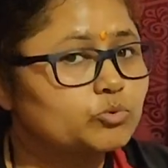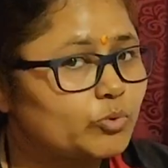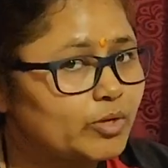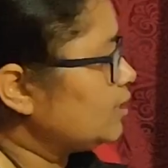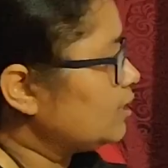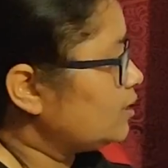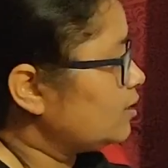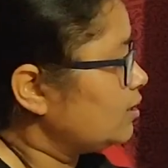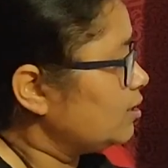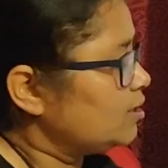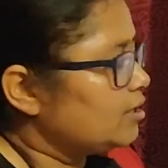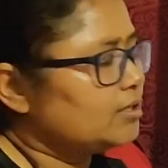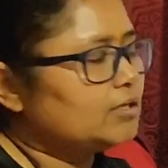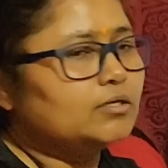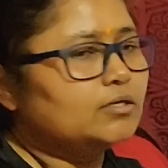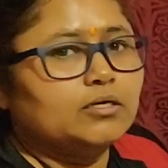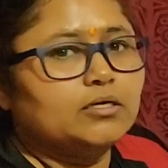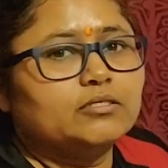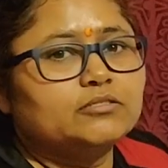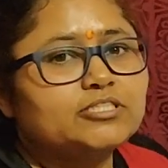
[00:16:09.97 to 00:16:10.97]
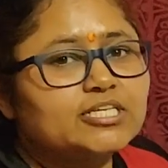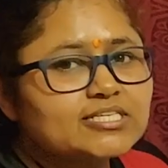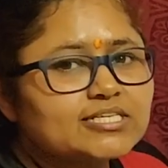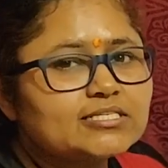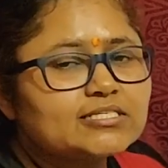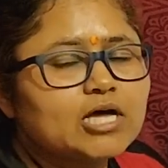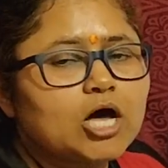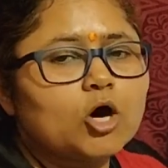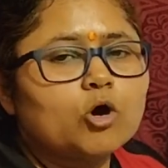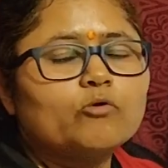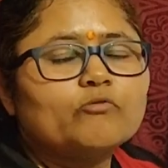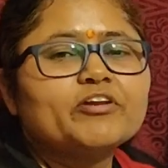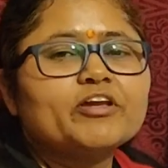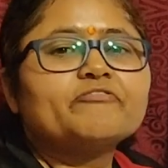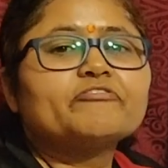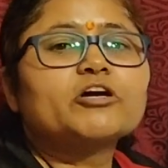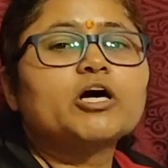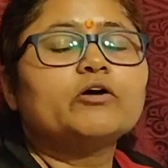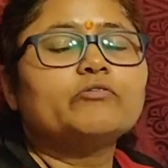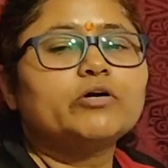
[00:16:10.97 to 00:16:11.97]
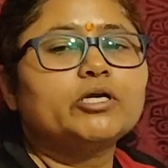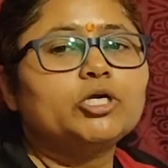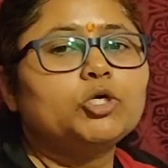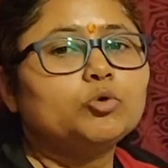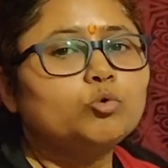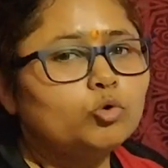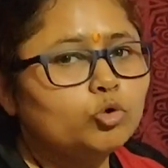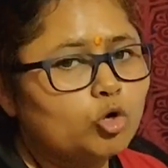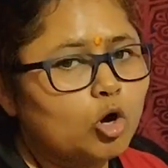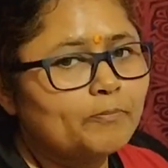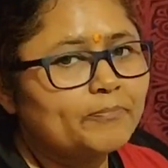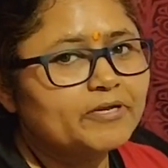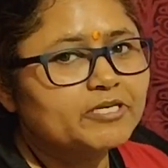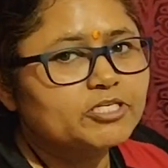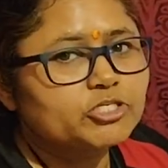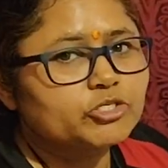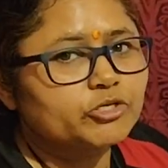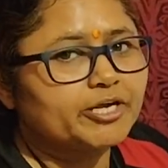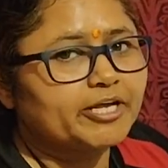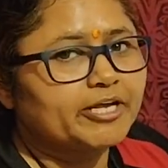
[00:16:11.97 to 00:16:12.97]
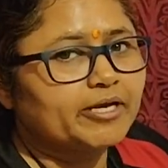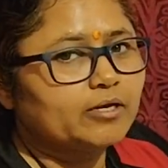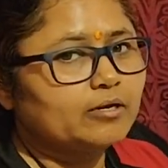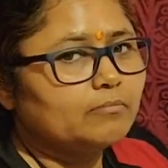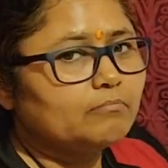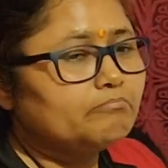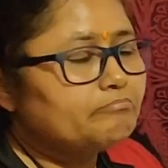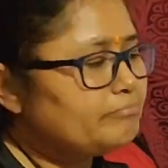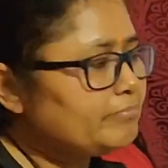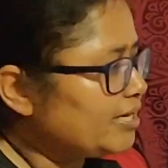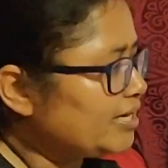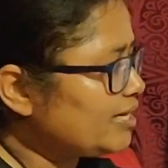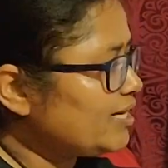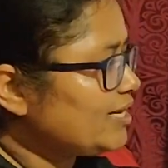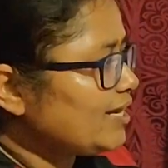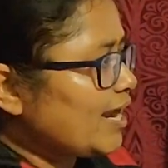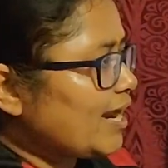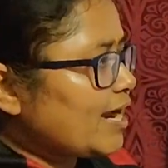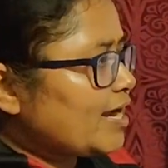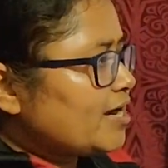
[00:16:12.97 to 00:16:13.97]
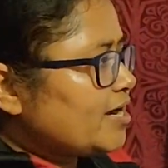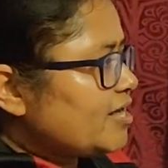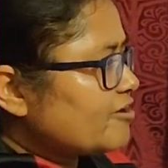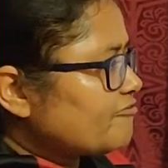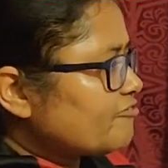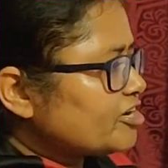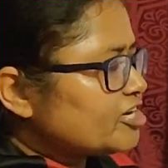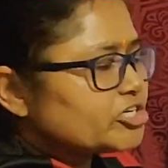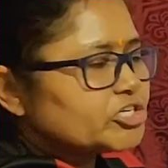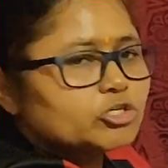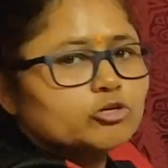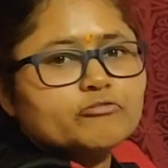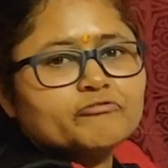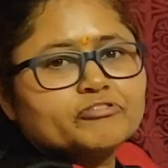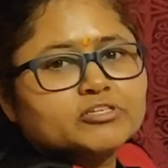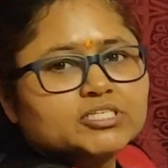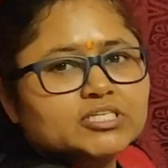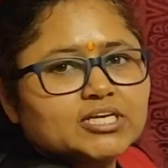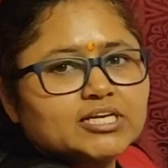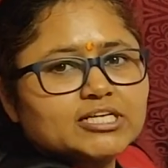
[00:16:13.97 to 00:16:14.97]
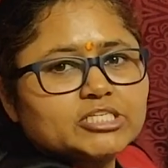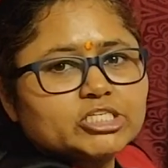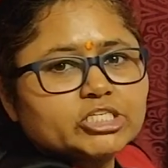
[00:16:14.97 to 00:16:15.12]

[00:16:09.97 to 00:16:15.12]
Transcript: This is how we have covered two topics today: meaning and definition of physical education,